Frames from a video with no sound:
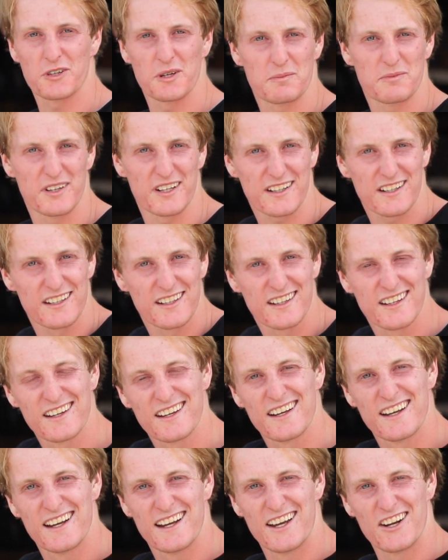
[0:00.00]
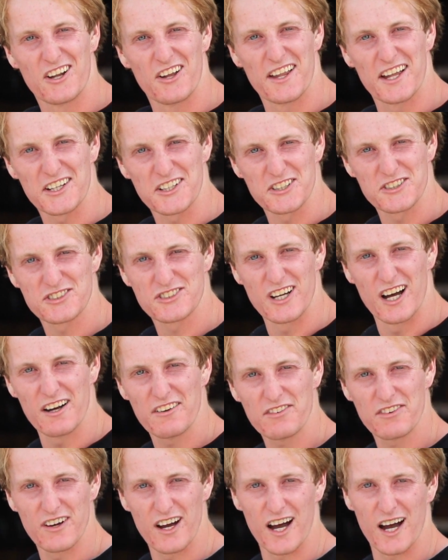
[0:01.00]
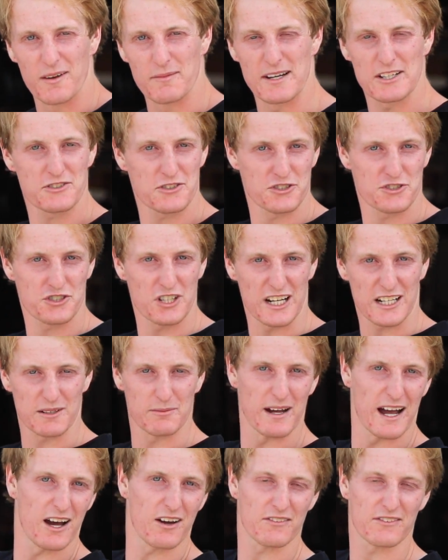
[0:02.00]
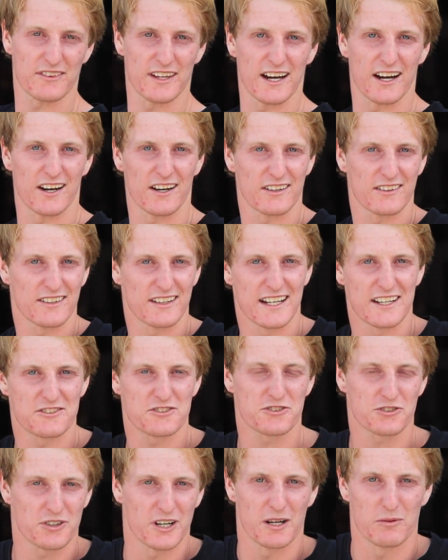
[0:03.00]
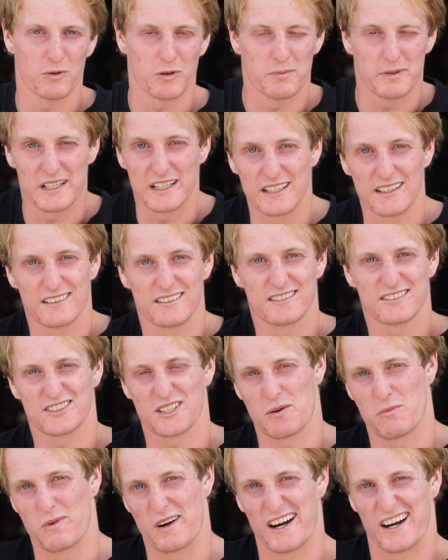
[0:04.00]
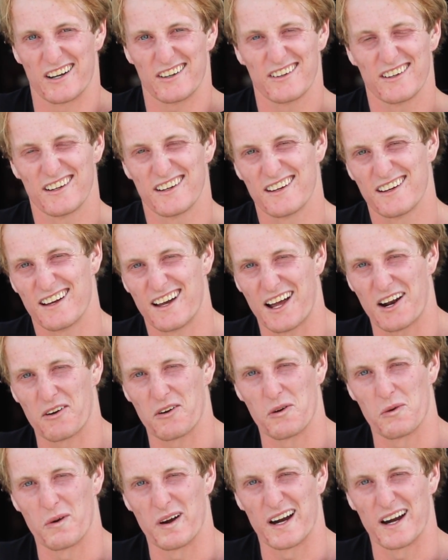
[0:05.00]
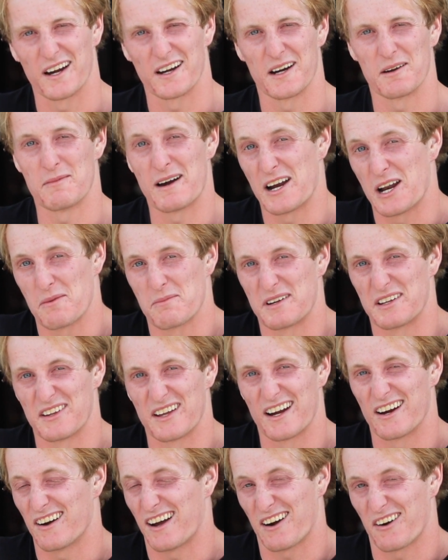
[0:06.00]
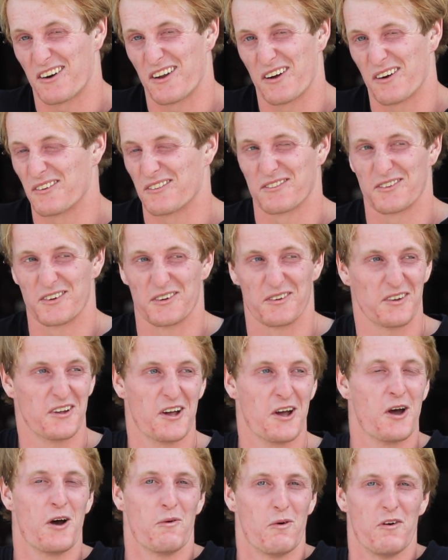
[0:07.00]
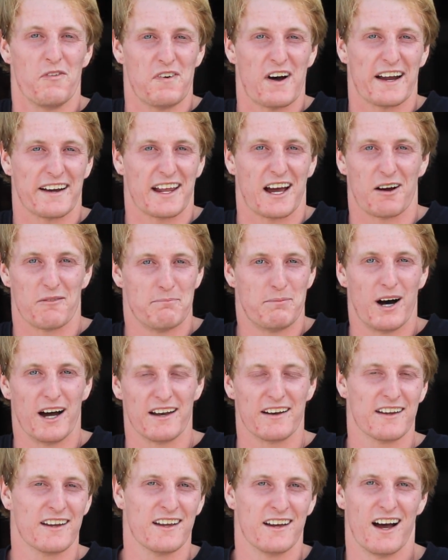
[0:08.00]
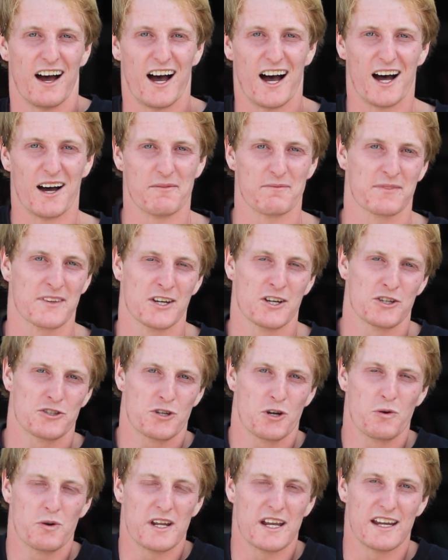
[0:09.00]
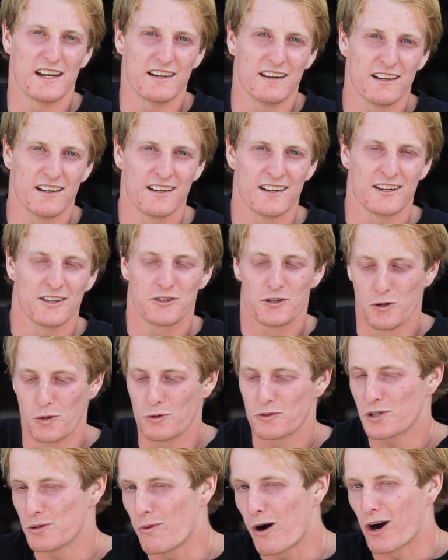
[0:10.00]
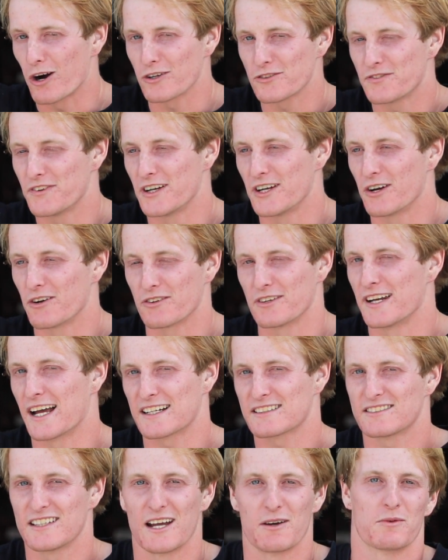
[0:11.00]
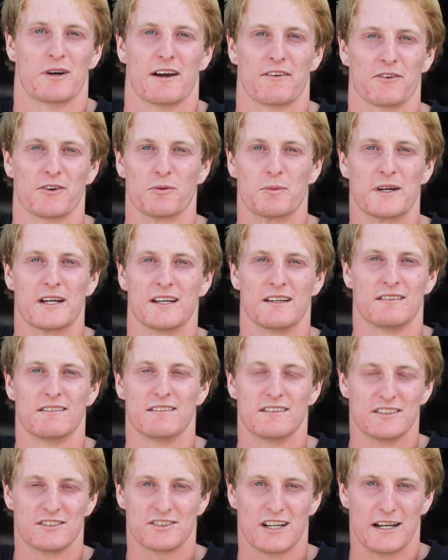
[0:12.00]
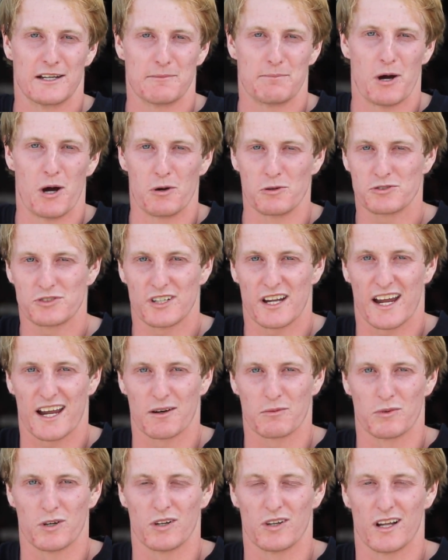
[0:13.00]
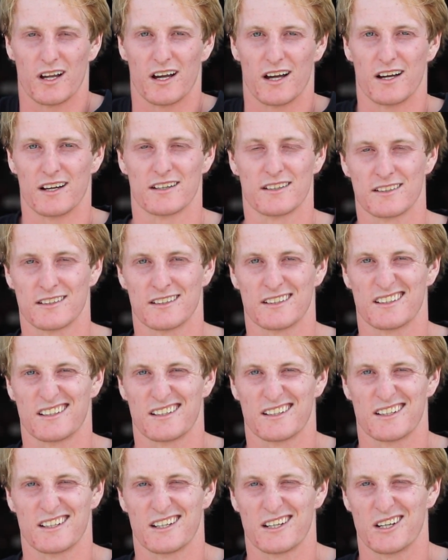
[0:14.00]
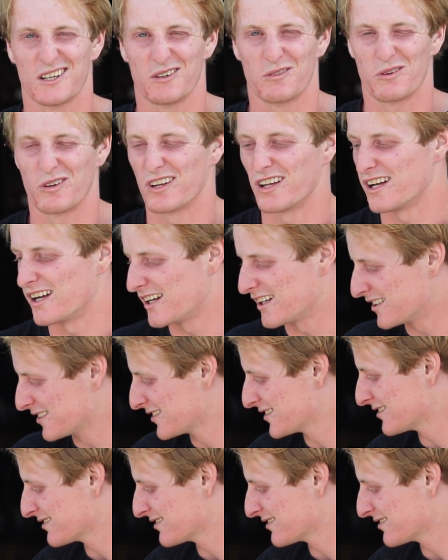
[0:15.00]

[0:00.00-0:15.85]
of Kryptic and all that good stuff. Uh, make sure to check them out. Their Instagram will be somewhere. I don't know where. It might not be there. I don't know. We'll we'll find out. But um, tune in to tomorrow's video or the next day whenever we decide to post, and we'll uh, we'll uh,